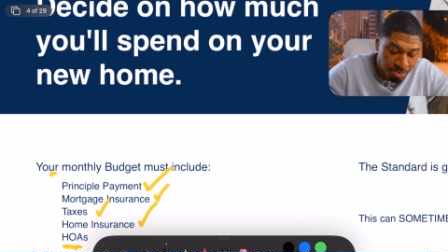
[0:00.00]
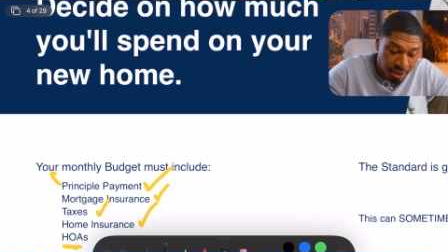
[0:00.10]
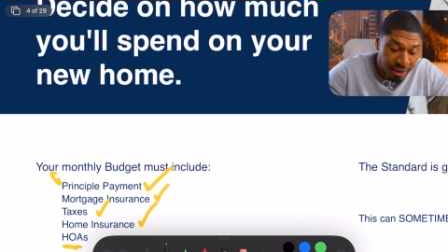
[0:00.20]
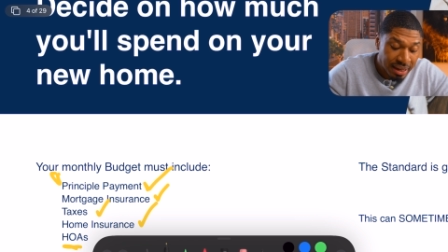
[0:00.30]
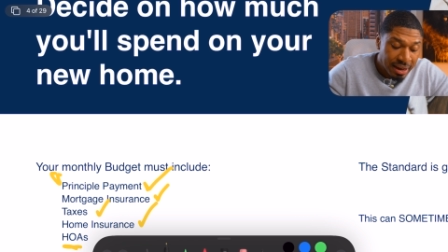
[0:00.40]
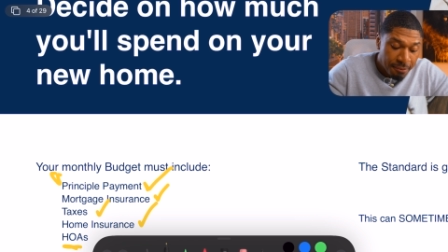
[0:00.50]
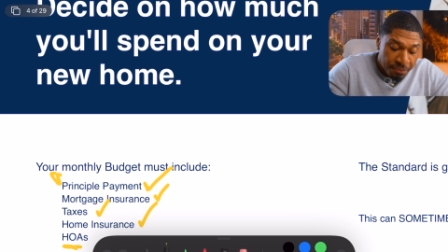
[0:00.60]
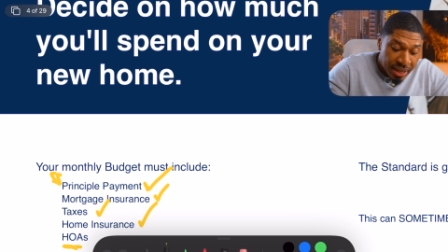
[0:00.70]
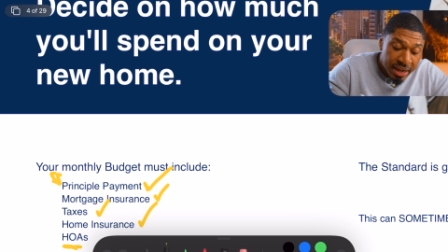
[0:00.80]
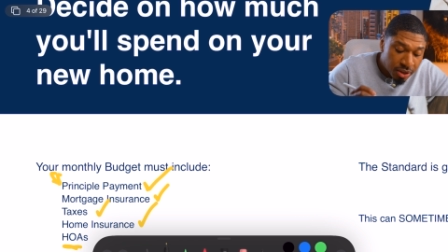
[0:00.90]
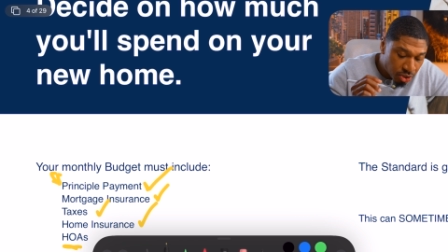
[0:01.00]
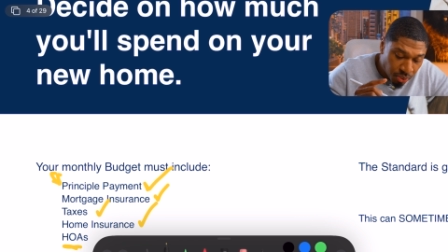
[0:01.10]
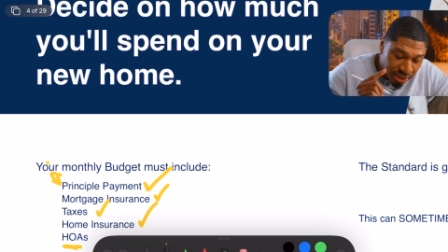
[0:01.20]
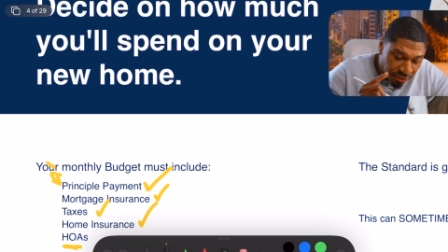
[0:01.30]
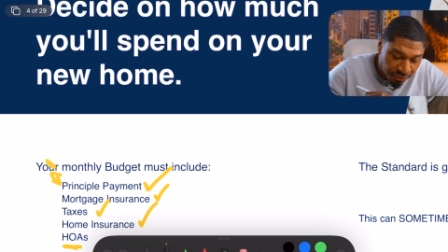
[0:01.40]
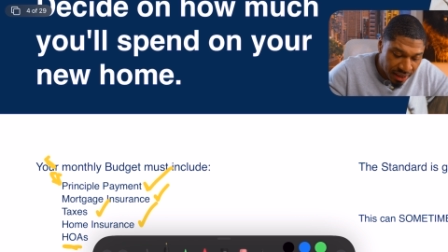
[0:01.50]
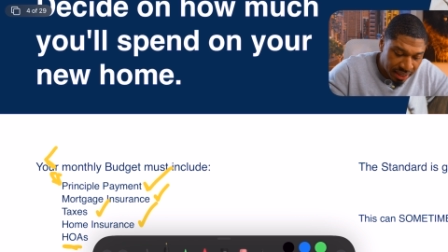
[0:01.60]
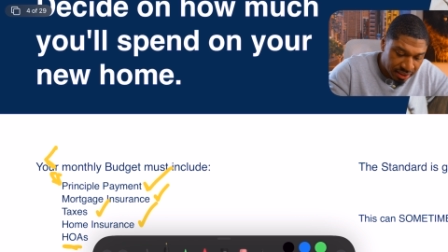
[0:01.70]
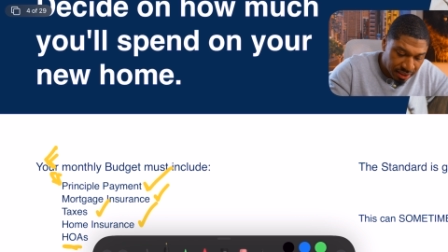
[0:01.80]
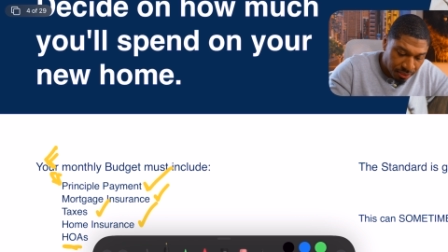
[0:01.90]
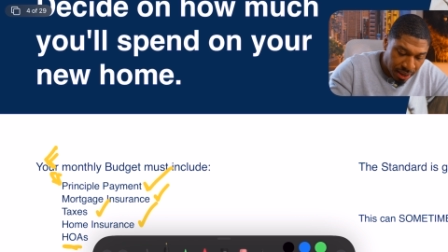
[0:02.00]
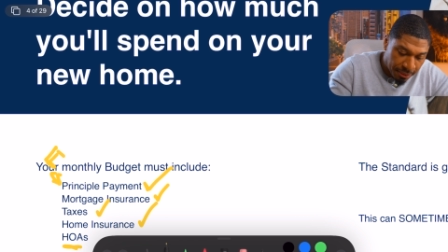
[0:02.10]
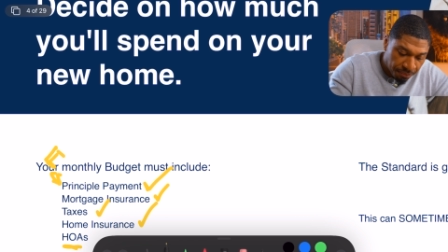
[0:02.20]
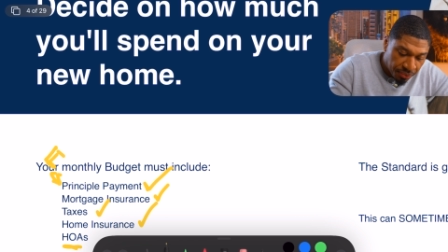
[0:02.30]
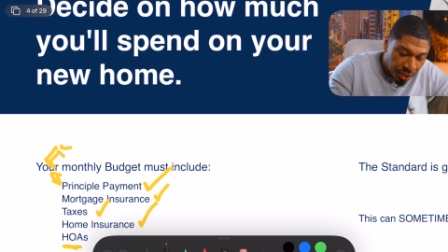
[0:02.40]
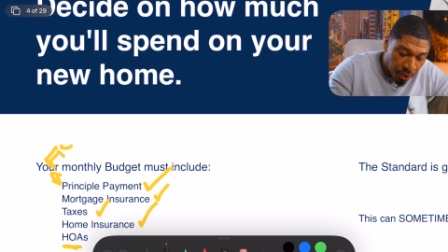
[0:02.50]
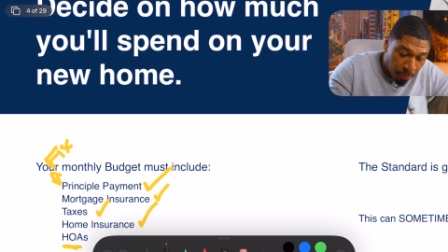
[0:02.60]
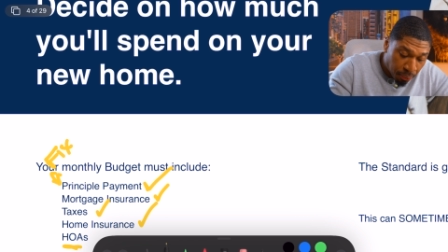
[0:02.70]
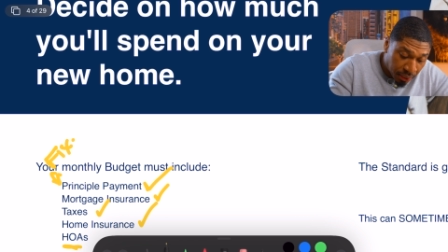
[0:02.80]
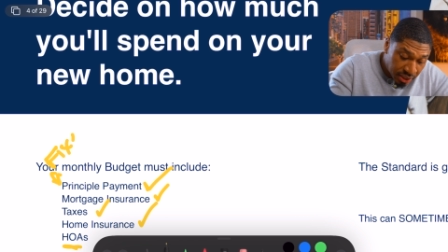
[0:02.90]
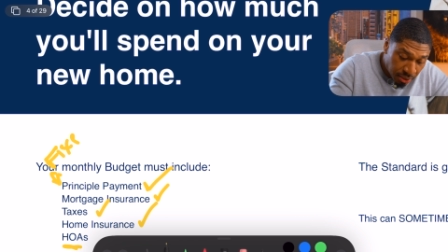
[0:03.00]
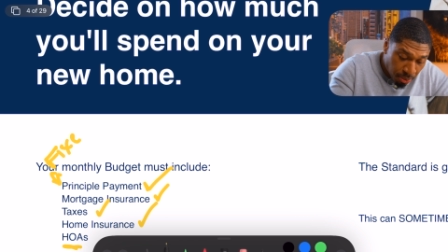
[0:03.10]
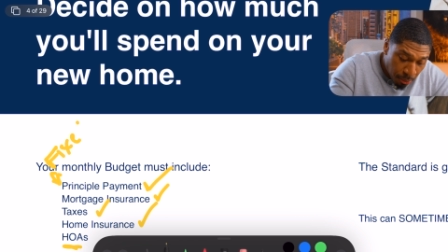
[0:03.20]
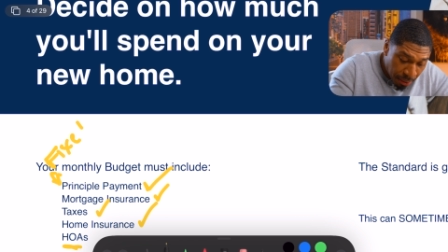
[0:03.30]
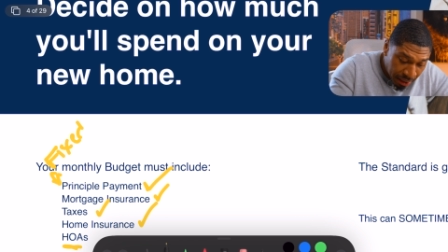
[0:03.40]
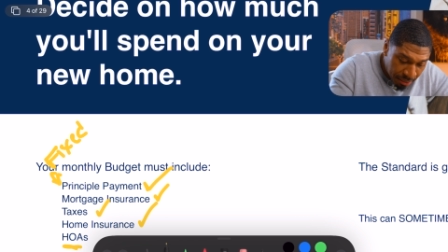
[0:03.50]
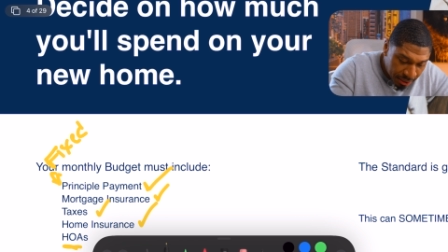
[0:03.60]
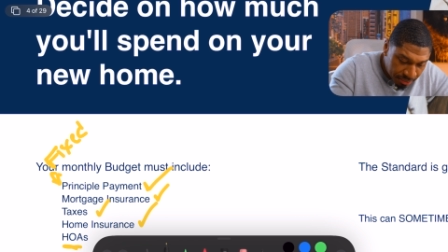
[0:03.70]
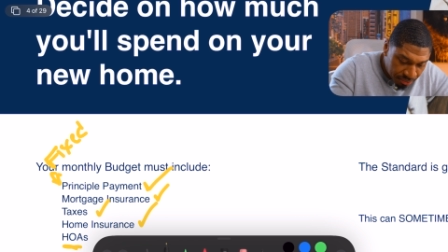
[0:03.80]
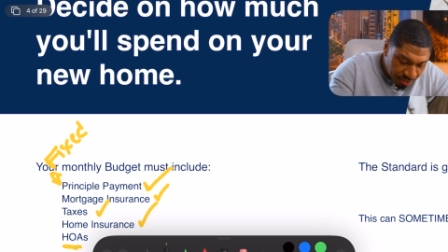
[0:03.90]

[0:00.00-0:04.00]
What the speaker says: But here's what's fixed, right? Your principal payment